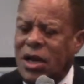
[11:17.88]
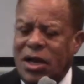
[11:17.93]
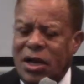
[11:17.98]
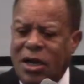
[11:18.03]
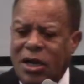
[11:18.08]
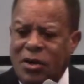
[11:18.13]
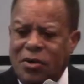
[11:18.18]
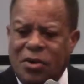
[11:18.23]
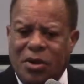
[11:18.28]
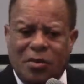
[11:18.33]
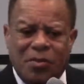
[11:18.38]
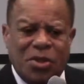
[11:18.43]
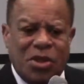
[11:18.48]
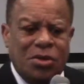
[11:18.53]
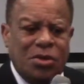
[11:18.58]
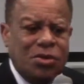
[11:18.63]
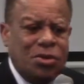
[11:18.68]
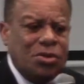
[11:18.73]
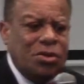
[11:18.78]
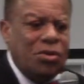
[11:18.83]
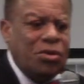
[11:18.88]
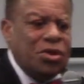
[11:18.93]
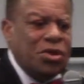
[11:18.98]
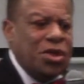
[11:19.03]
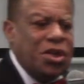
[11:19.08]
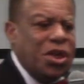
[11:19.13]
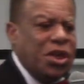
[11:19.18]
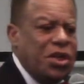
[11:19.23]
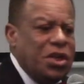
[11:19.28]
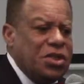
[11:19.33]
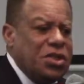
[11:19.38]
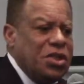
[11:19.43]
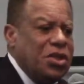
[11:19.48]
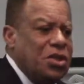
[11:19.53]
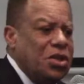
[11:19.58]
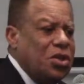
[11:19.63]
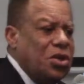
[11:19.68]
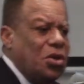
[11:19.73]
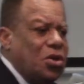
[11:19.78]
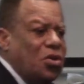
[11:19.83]
Hallelujah. Lord, we kick taking us
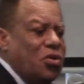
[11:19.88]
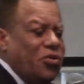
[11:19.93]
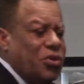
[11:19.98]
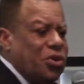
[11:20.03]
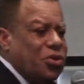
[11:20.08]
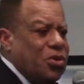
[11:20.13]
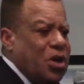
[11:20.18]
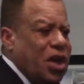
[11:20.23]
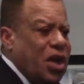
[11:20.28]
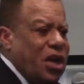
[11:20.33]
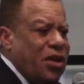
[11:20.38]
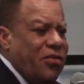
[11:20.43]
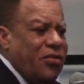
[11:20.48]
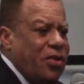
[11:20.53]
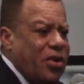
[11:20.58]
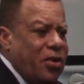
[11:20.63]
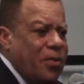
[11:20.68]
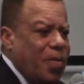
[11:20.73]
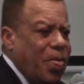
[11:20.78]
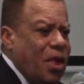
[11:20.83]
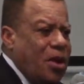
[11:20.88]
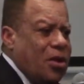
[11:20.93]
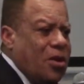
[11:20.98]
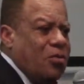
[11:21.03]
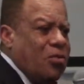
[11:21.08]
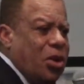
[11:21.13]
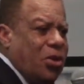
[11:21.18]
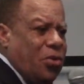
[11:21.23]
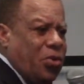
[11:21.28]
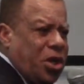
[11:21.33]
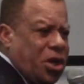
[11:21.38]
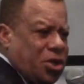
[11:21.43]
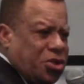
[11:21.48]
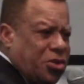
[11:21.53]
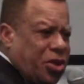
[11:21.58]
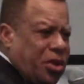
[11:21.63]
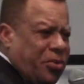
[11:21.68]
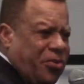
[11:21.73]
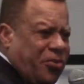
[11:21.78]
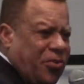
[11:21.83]
in the overdrive. Brother, what is
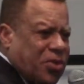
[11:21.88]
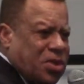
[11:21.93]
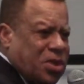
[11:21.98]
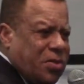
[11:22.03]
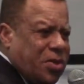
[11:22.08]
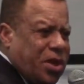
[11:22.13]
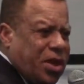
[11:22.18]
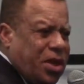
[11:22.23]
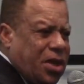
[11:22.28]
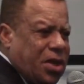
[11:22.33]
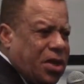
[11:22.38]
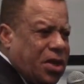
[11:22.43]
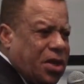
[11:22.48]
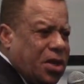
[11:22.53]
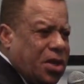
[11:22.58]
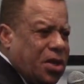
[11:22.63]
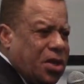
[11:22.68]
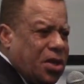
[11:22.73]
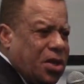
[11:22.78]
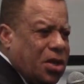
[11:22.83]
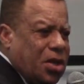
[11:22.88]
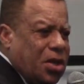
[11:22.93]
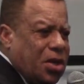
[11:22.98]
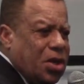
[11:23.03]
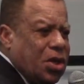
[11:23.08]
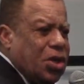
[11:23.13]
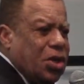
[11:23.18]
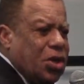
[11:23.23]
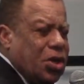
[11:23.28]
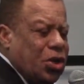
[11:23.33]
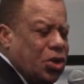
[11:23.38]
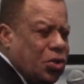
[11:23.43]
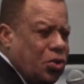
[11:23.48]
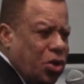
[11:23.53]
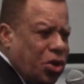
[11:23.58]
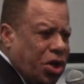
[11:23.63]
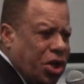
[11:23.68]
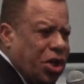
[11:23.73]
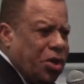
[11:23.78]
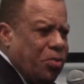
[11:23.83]
your name and first name again? You
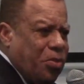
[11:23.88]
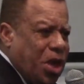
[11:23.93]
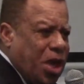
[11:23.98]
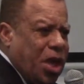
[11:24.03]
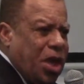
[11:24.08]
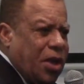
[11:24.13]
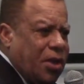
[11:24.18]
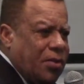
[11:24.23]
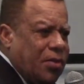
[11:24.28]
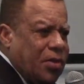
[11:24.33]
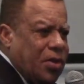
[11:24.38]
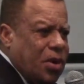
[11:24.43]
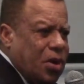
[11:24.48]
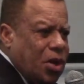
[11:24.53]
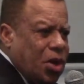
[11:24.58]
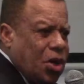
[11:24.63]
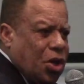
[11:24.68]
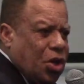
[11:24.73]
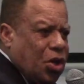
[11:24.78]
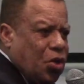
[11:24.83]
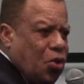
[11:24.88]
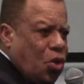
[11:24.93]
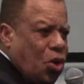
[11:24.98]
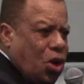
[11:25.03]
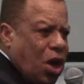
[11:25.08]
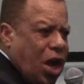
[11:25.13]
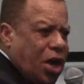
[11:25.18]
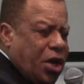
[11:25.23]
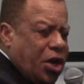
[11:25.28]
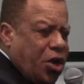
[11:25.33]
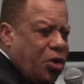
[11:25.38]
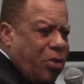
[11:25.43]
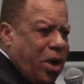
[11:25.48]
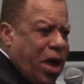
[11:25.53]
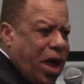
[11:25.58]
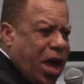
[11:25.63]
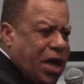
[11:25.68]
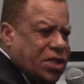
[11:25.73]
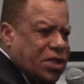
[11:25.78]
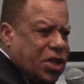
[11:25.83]
look at me. You are not here
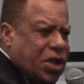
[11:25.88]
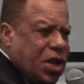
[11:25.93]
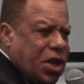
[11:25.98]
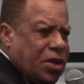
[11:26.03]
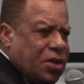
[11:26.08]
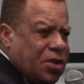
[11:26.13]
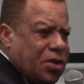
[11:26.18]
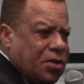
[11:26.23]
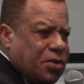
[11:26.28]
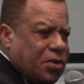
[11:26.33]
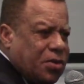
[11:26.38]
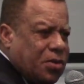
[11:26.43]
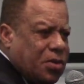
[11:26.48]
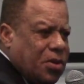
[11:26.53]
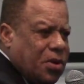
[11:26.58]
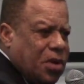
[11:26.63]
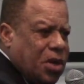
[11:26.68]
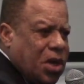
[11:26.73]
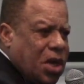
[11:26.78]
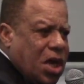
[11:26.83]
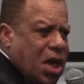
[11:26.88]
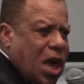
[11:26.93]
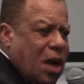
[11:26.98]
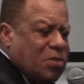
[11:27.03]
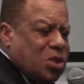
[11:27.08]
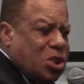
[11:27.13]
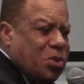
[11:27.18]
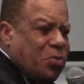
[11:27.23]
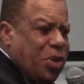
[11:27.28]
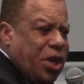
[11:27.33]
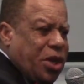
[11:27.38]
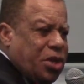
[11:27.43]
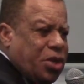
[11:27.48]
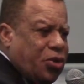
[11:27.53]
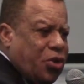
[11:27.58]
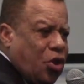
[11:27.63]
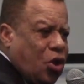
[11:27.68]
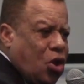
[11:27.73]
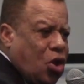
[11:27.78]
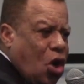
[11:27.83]
by accident. I'm speaking
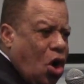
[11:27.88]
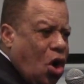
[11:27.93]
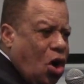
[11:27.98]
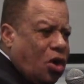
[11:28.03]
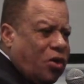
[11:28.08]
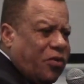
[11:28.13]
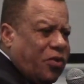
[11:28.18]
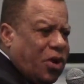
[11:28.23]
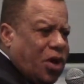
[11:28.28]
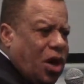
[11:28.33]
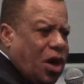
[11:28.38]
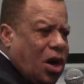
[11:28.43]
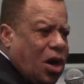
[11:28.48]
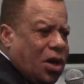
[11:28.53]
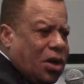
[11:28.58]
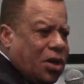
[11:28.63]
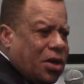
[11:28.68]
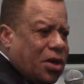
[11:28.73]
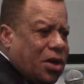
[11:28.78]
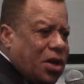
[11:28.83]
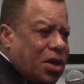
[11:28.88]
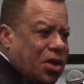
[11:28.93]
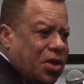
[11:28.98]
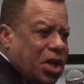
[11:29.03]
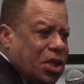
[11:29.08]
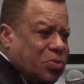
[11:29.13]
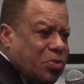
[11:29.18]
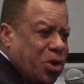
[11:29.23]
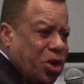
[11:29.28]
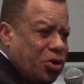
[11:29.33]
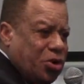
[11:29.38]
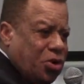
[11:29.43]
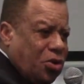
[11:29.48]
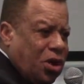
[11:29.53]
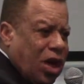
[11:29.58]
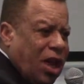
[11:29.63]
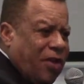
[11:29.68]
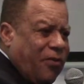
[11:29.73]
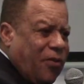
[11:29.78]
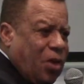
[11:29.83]
to the call of God that's been on
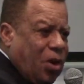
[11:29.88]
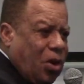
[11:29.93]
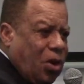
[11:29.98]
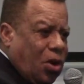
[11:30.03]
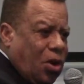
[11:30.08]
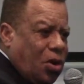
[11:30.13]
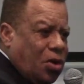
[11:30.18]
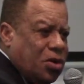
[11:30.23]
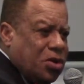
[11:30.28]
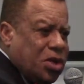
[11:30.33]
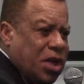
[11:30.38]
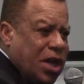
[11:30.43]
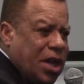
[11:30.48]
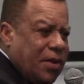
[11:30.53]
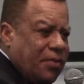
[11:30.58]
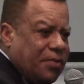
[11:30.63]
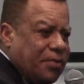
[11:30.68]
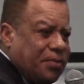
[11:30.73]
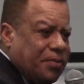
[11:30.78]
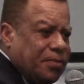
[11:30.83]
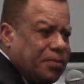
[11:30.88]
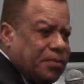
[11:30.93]
your life for a long time.